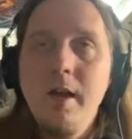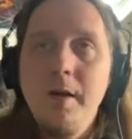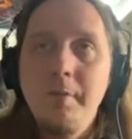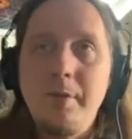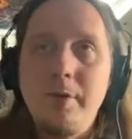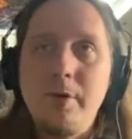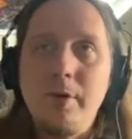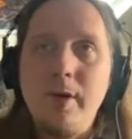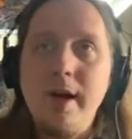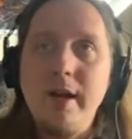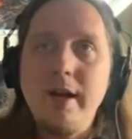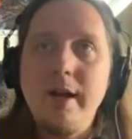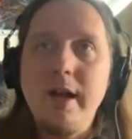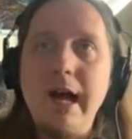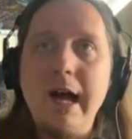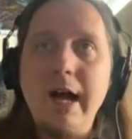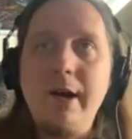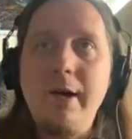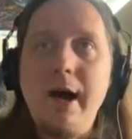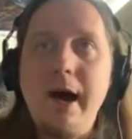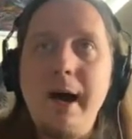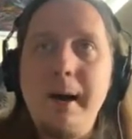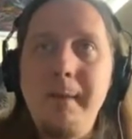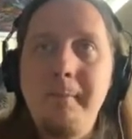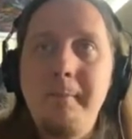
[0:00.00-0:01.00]
But right
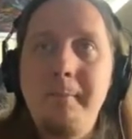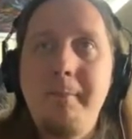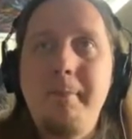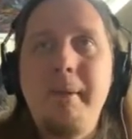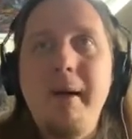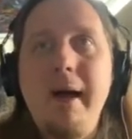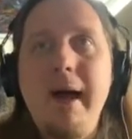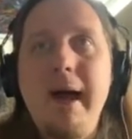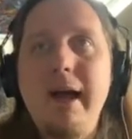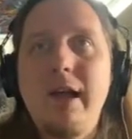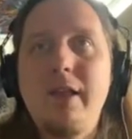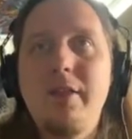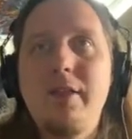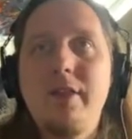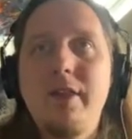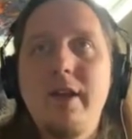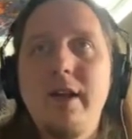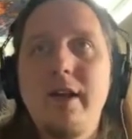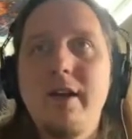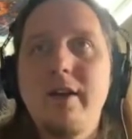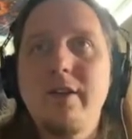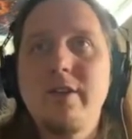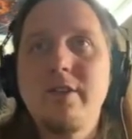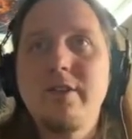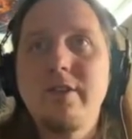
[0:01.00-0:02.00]
now I'm back
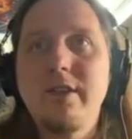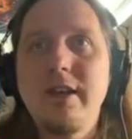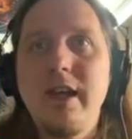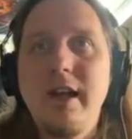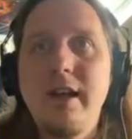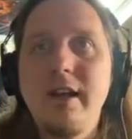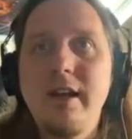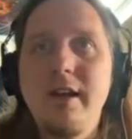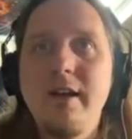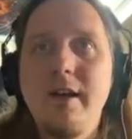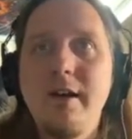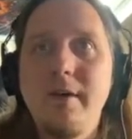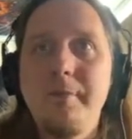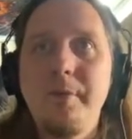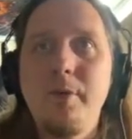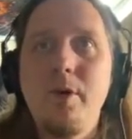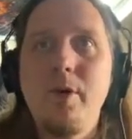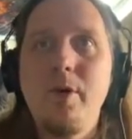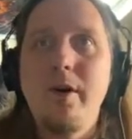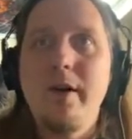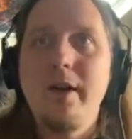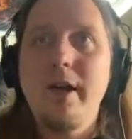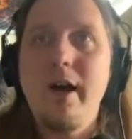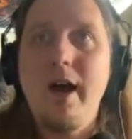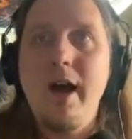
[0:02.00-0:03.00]
there standing up
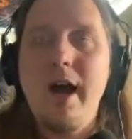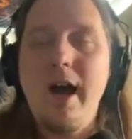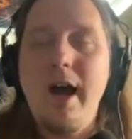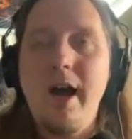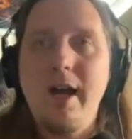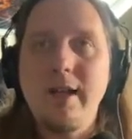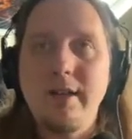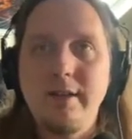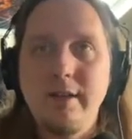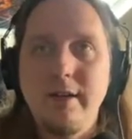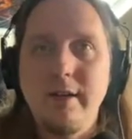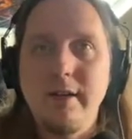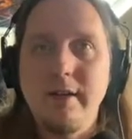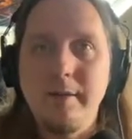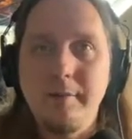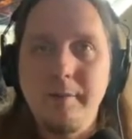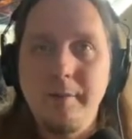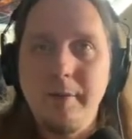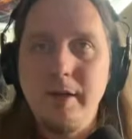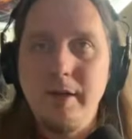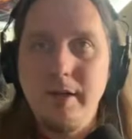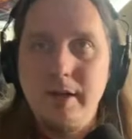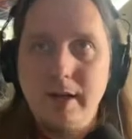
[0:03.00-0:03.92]
on a hot tub,